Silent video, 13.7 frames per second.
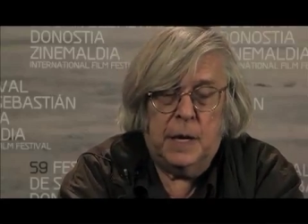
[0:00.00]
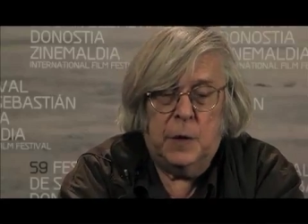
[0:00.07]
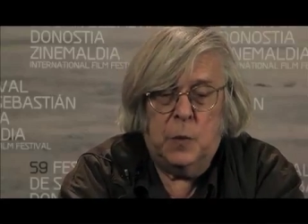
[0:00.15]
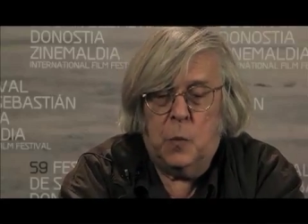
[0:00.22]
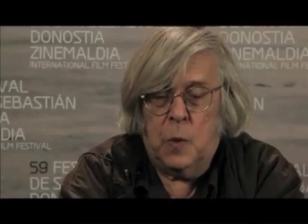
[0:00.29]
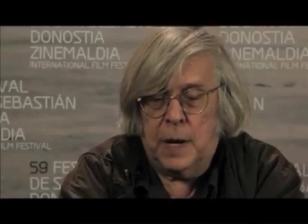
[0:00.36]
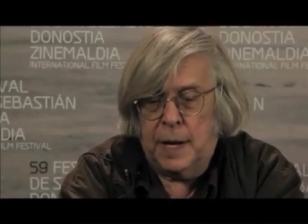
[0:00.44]
in
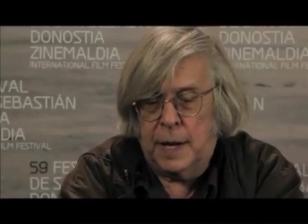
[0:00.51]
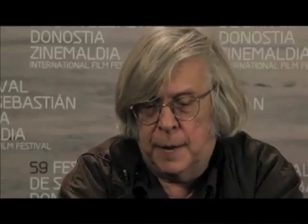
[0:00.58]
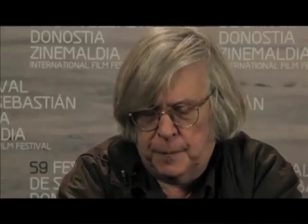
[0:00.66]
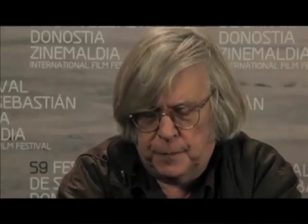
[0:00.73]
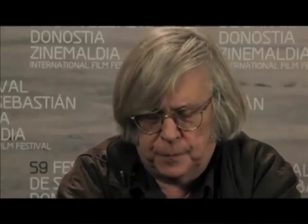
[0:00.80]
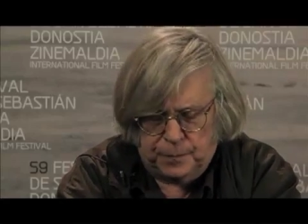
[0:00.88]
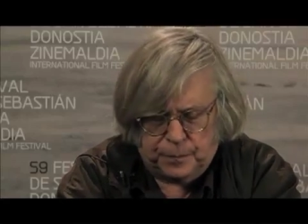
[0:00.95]
a way,
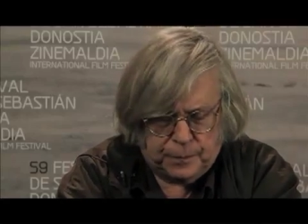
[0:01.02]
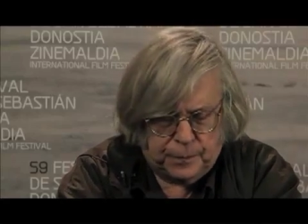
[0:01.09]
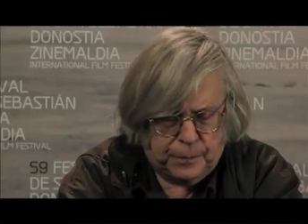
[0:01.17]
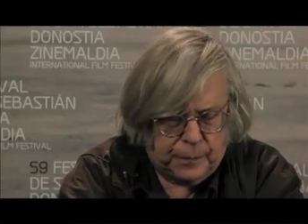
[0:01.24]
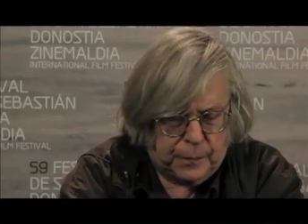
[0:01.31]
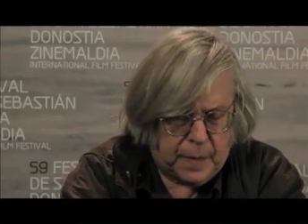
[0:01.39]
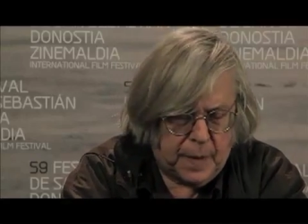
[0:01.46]

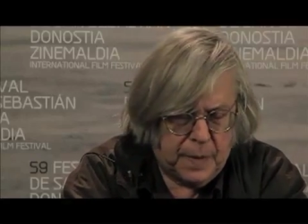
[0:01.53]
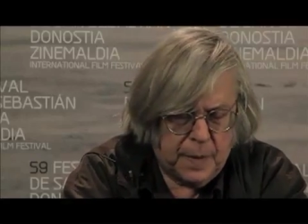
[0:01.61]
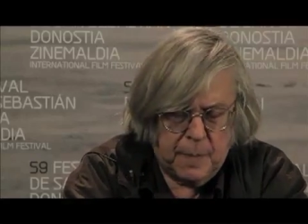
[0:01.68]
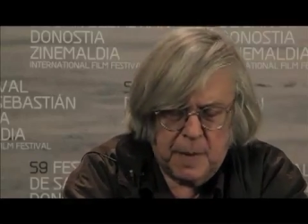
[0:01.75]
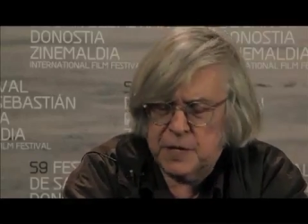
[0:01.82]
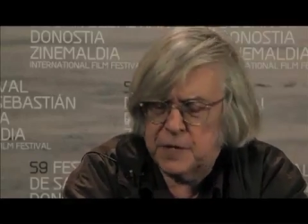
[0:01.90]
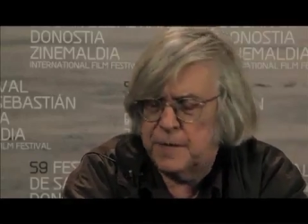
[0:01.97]

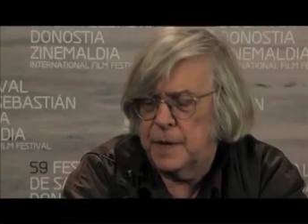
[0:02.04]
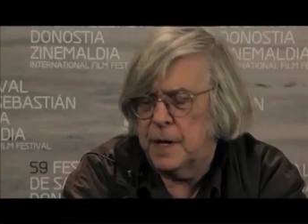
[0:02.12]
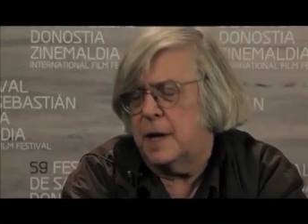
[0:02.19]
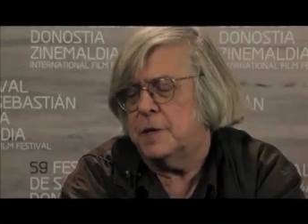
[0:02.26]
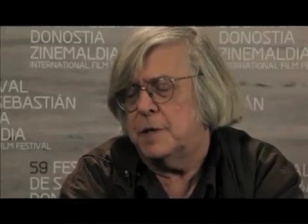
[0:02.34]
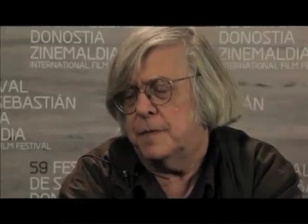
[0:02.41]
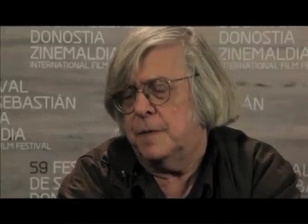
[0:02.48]
the best
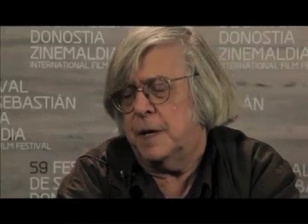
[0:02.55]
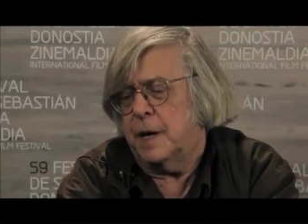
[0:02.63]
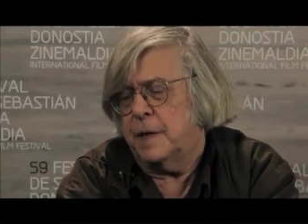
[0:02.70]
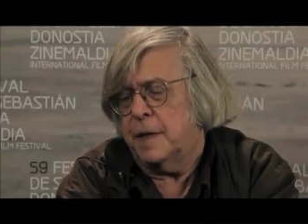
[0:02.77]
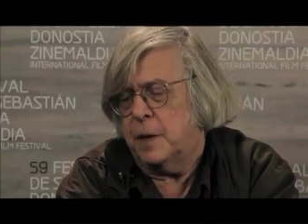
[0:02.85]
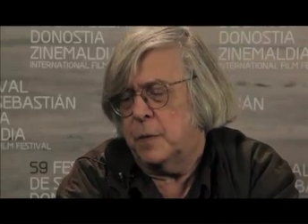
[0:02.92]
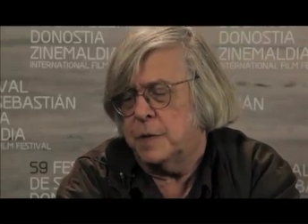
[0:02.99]
philosophy,
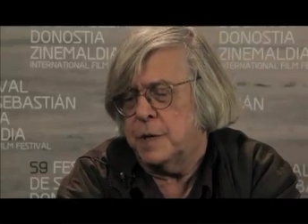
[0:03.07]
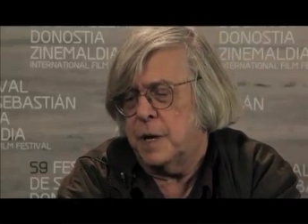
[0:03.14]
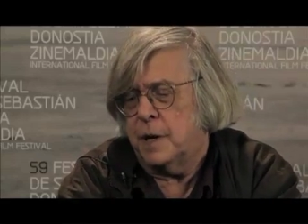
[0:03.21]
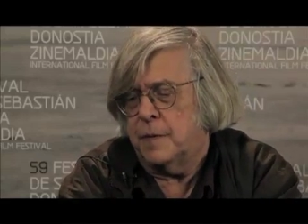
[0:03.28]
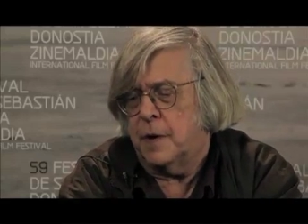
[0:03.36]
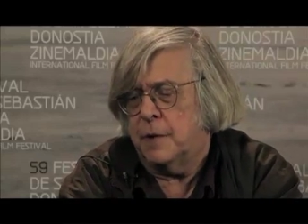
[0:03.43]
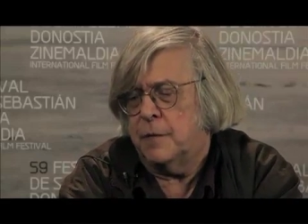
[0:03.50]
I think, was
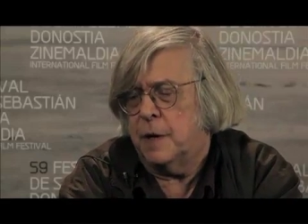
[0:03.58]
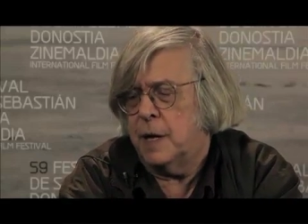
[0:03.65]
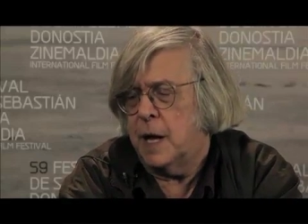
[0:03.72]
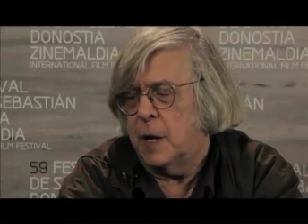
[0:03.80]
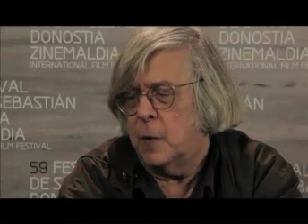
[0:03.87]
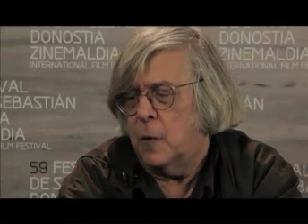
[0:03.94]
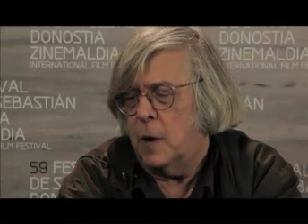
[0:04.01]
that of Henri
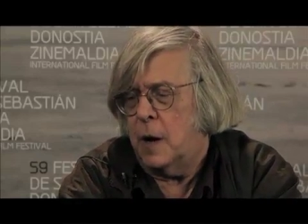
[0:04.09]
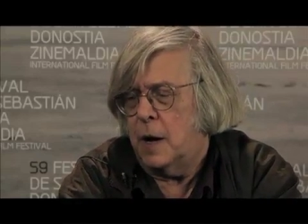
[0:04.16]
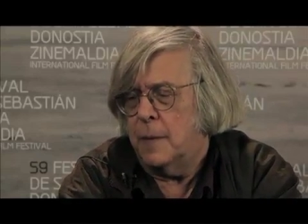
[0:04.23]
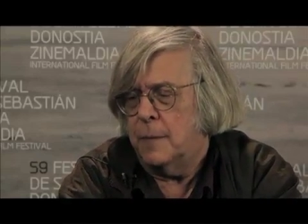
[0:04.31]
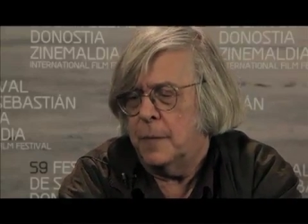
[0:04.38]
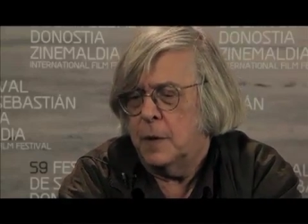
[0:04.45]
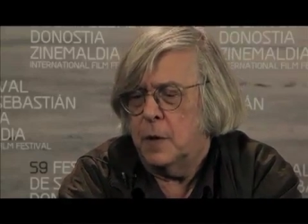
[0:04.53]
Langlois,